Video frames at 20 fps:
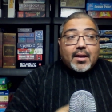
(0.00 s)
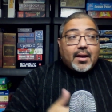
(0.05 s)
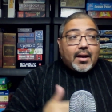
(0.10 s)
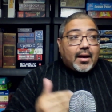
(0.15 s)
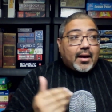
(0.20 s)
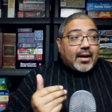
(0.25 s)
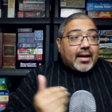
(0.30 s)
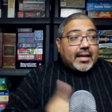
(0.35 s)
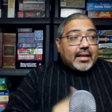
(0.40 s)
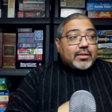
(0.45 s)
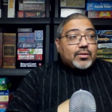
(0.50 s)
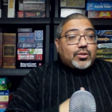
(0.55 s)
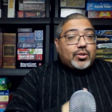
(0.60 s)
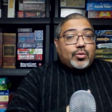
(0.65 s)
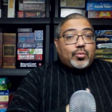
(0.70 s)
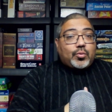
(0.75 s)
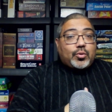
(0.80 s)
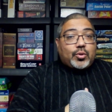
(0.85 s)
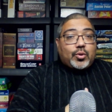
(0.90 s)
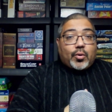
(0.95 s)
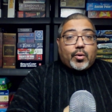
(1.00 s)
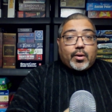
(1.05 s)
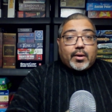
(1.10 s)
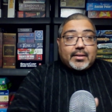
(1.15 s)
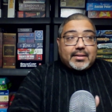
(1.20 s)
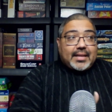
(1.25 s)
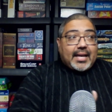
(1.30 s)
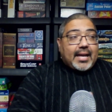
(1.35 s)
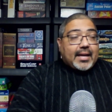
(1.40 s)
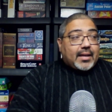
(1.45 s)
uh, into your
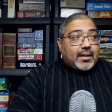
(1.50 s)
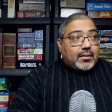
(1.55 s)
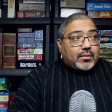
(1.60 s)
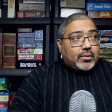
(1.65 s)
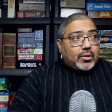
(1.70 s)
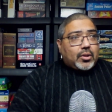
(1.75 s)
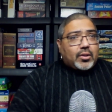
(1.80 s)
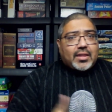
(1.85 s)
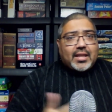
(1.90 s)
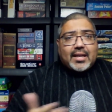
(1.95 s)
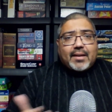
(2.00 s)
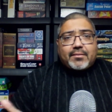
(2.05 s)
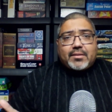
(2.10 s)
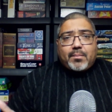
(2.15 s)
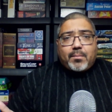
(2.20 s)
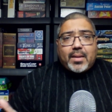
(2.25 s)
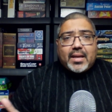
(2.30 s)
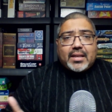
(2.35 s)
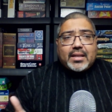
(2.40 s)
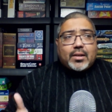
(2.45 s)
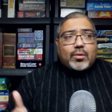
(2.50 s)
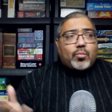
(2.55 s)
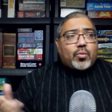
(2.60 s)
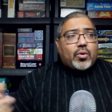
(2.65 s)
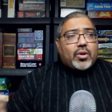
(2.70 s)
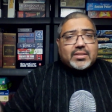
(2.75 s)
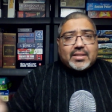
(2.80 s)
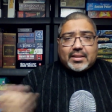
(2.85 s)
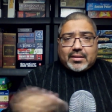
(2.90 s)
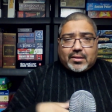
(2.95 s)
deck. And you think of Dominion,
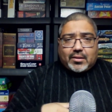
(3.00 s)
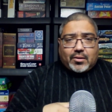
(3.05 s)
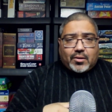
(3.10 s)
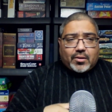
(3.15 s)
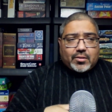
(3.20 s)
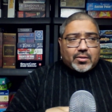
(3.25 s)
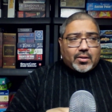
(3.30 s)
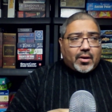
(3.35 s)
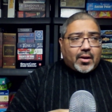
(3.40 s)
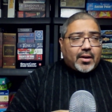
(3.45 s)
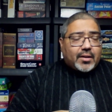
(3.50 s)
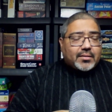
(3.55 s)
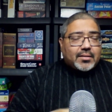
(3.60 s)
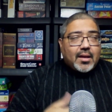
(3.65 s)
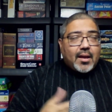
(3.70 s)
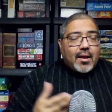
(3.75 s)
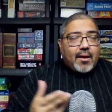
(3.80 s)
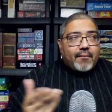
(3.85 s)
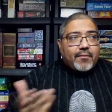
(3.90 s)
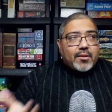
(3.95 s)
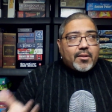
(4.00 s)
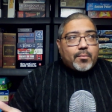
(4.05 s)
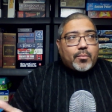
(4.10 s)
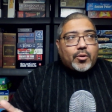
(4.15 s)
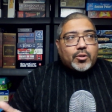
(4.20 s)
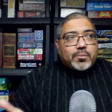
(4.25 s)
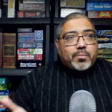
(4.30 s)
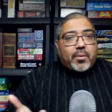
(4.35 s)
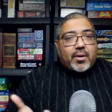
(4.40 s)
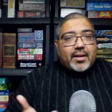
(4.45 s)
where it's like the curse cards. For the
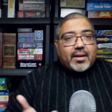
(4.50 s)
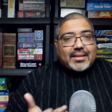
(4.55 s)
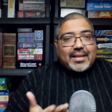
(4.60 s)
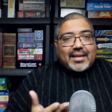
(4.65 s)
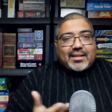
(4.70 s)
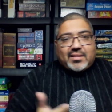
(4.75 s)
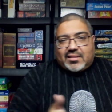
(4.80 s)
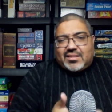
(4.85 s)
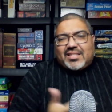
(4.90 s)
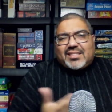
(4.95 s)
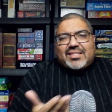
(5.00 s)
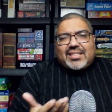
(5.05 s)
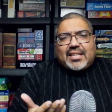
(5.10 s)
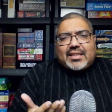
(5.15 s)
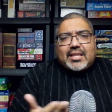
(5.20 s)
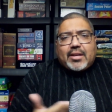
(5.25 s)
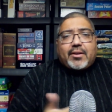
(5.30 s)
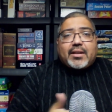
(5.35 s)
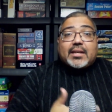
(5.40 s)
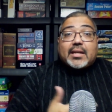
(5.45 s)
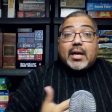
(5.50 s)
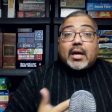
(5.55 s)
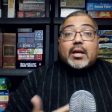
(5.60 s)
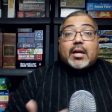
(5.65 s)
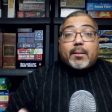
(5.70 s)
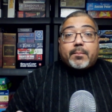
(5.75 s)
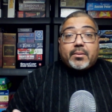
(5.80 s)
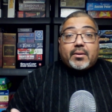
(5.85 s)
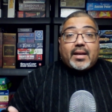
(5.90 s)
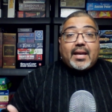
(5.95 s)
most part, they just sit there and gunk
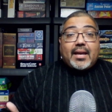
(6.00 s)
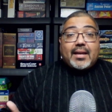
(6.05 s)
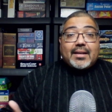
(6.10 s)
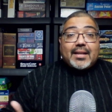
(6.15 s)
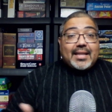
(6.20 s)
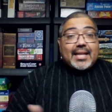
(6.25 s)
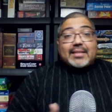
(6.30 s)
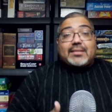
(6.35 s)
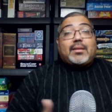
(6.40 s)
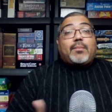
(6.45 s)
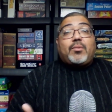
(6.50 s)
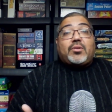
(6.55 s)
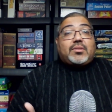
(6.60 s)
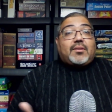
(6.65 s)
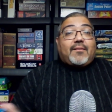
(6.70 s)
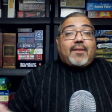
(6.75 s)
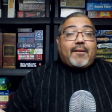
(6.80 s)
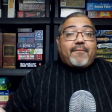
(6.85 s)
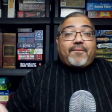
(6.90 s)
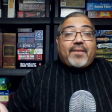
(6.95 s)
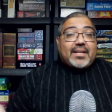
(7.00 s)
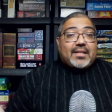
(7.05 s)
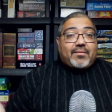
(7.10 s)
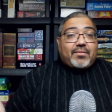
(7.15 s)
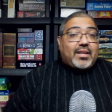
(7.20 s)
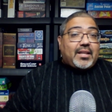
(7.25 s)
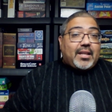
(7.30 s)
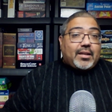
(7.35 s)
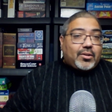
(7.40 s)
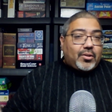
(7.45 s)
up your hand. And that's the most effective
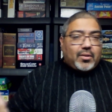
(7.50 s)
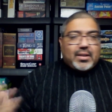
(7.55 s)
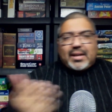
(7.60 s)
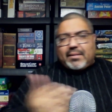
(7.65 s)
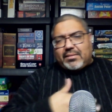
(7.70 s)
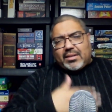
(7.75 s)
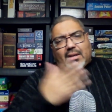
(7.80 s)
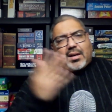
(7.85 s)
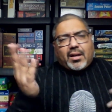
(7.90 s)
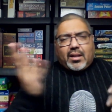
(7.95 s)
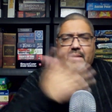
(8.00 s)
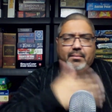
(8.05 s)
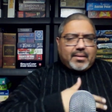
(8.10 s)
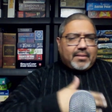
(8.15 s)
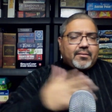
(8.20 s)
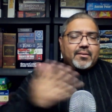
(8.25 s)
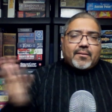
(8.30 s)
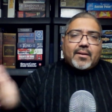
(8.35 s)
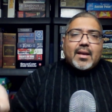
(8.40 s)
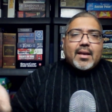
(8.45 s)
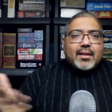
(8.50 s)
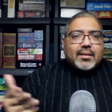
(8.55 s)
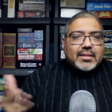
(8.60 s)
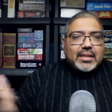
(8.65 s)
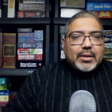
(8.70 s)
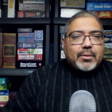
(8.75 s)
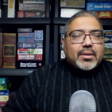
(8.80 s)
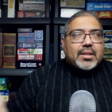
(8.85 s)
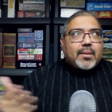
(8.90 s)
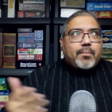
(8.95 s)
thing they do. You have to call them, you have to
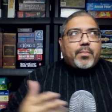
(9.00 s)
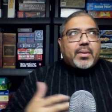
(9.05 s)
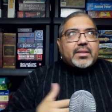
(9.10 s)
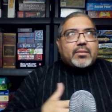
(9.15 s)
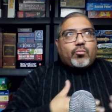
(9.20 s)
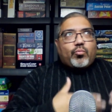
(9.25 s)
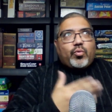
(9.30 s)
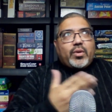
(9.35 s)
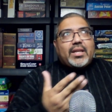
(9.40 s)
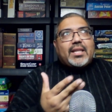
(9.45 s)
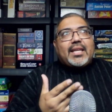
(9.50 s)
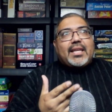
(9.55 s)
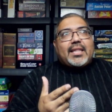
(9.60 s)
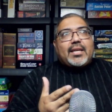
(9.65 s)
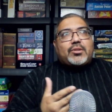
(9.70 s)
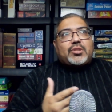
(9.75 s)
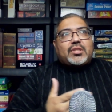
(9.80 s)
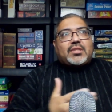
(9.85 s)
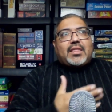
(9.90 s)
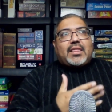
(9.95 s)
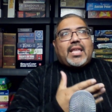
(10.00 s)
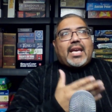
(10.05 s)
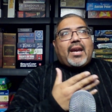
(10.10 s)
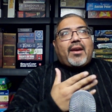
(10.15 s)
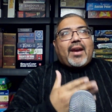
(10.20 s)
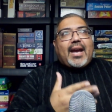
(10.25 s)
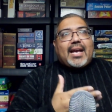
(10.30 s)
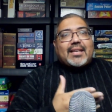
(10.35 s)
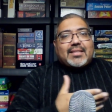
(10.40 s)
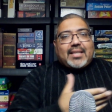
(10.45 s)
deal with them, but really they're just
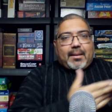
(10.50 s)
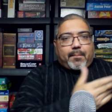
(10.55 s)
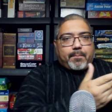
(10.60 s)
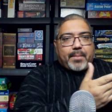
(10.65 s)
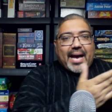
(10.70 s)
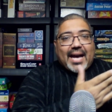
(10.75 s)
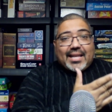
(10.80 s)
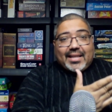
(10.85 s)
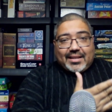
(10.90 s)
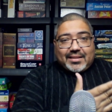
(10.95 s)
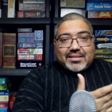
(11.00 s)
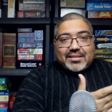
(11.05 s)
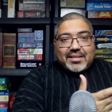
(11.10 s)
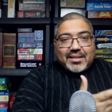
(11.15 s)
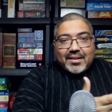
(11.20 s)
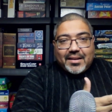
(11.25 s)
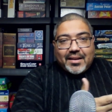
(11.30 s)
there as like ballast